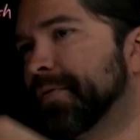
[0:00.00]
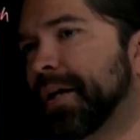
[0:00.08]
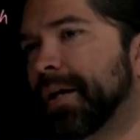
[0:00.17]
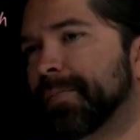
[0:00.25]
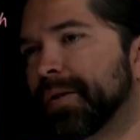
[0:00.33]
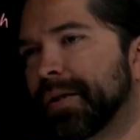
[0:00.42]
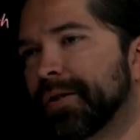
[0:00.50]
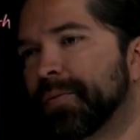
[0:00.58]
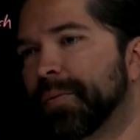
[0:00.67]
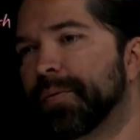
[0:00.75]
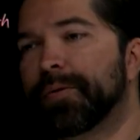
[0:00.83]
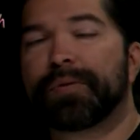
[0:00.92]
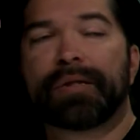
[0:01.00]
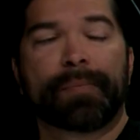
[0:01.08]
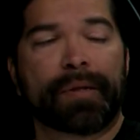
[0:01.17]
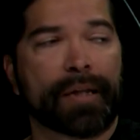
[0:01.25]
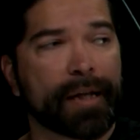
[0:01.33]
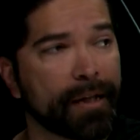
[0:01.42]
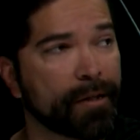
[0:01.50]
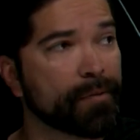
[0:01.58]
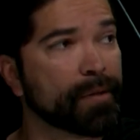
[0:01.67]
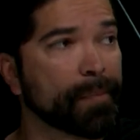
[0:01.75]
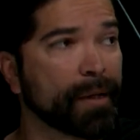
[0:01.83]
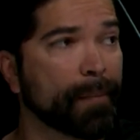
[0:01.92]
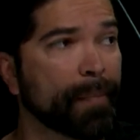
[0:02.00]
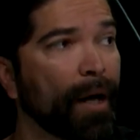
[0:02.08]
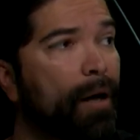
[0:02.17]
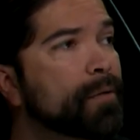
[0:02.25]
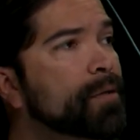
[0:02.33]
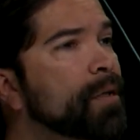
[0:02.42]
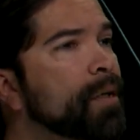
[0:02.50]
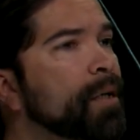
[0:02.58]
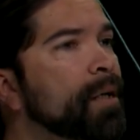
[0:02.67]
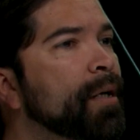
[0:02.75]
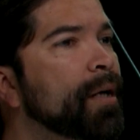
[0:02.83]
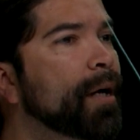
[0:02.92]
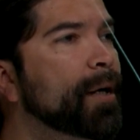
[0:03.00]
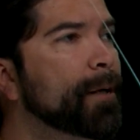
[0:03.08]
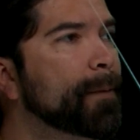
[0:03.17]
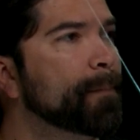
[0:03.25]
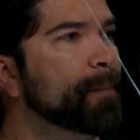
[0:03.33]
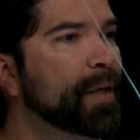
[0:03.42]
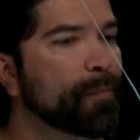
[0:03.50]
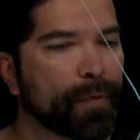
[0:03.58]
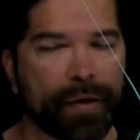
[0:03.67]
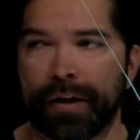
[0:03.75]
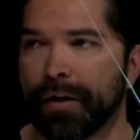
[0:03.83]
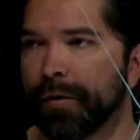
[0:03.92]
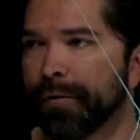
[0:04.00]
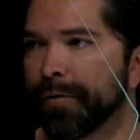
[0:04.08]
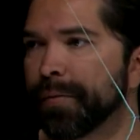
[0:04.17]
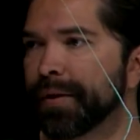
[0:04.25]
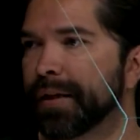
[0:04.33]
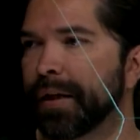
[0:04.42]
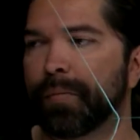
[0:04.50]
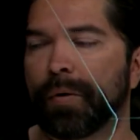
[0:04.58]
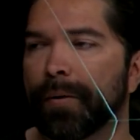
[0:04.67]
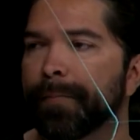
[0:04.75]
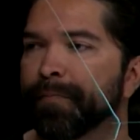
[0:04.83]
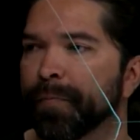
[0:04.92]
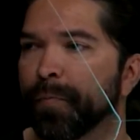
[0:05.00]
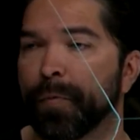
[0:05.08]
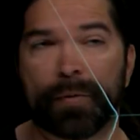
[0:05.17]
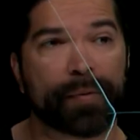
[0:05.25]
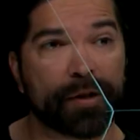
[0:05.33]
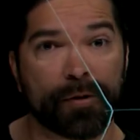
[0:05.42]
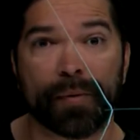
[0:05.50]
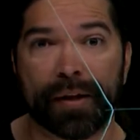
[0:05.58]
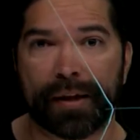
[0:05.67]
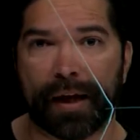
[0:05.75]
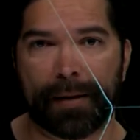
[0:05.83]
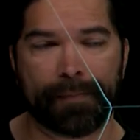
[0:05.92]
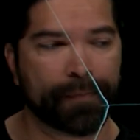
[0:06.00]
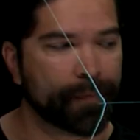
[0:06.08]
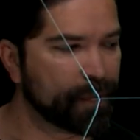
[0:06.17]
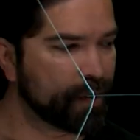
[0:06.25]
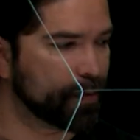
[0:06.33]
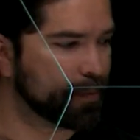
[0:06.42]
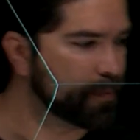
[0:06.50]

times to get to a root, something that I can do something about. And we're going to go through and say, well, what do we do with that? So,